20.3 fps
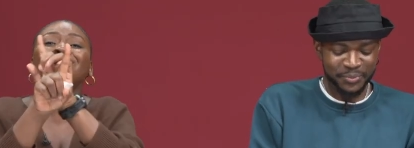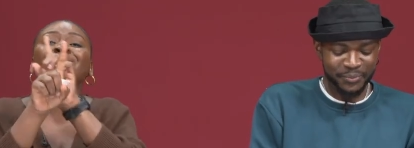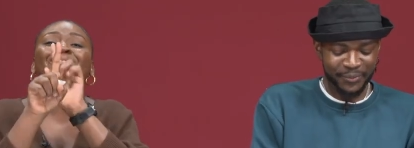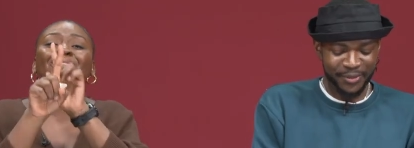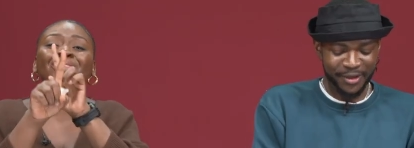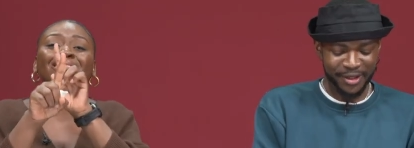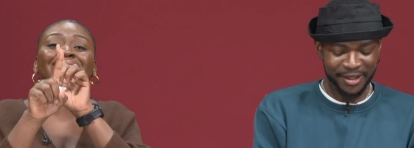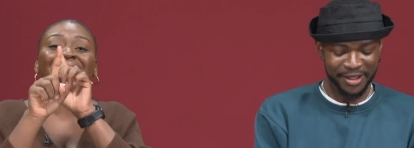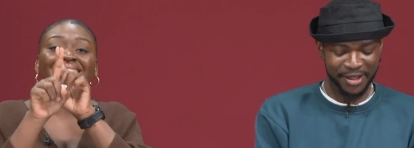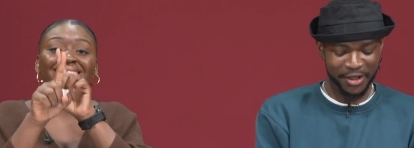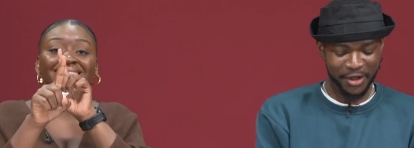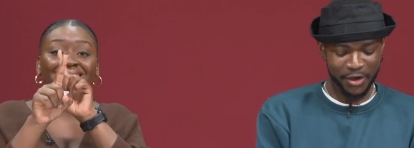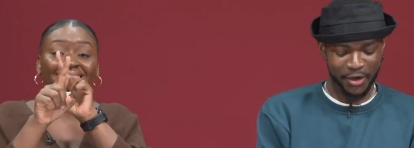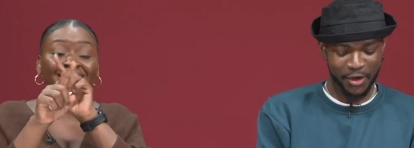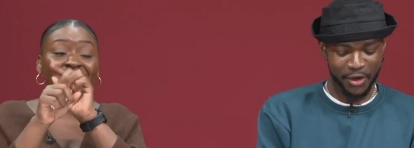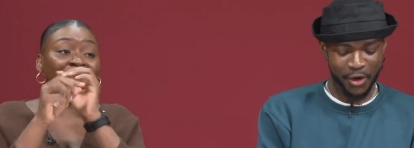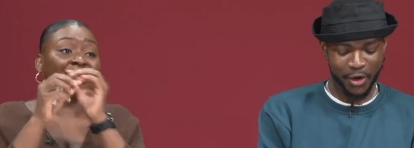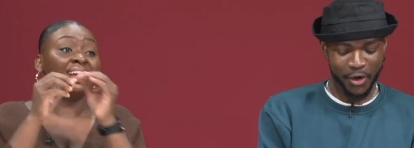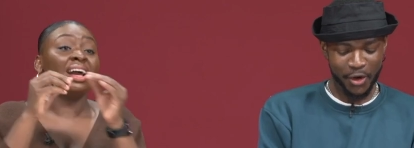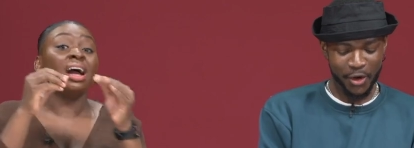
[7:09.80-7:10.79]
Speaker 1: you don't
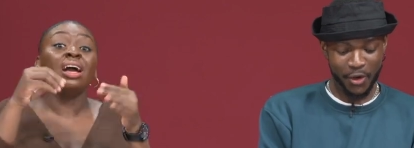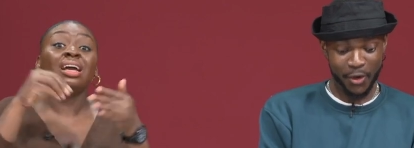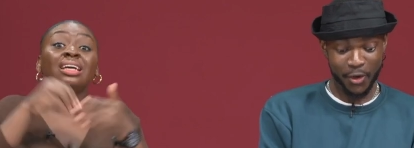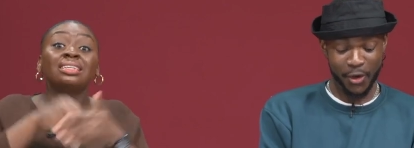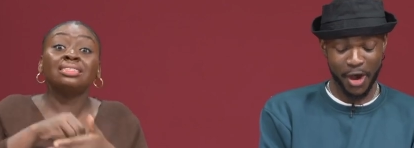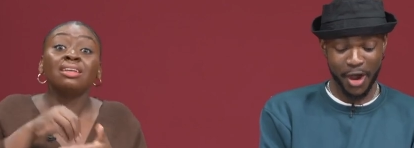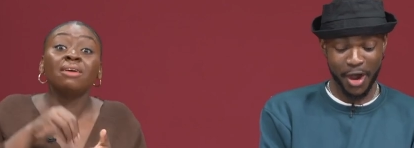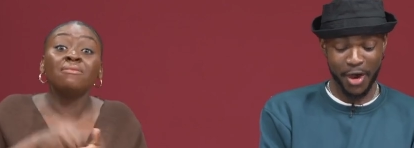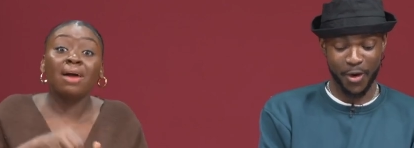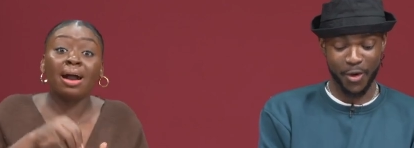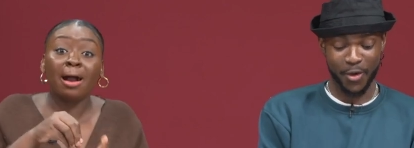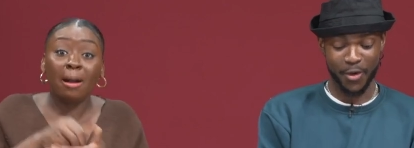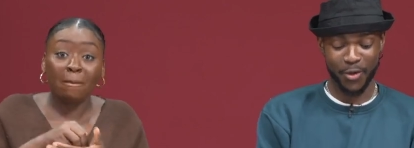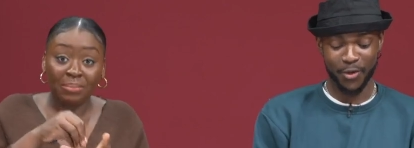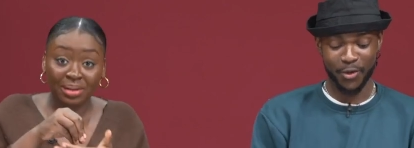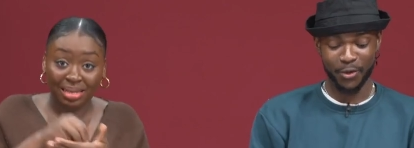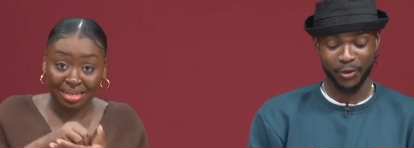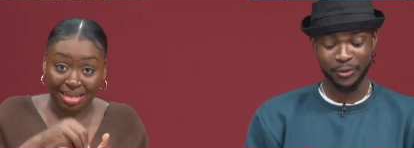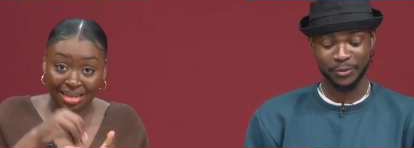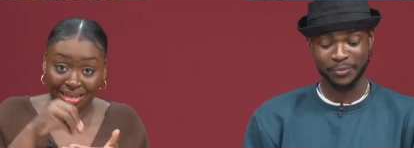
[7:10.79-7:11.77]
understand. It's not
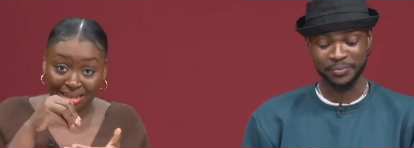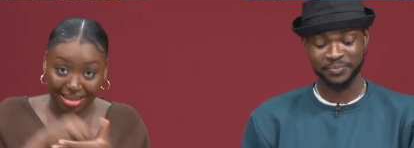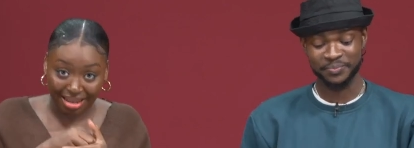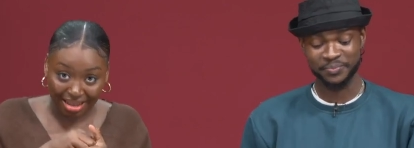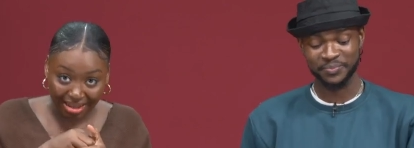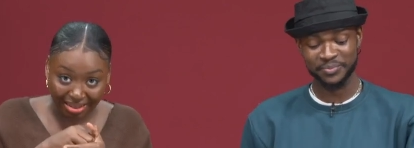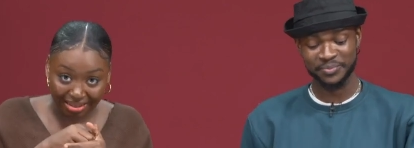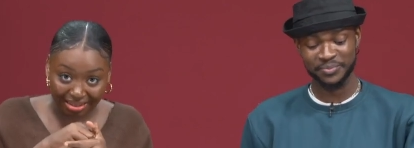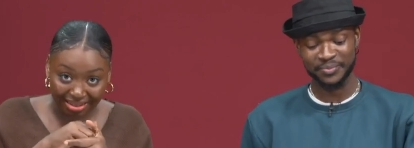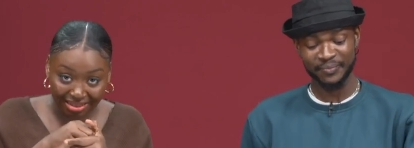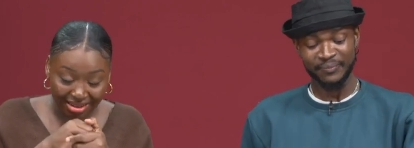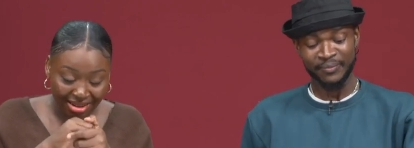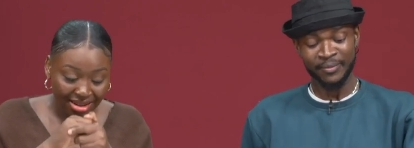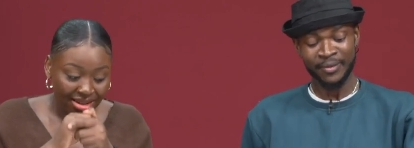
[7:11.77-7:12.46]
happening again.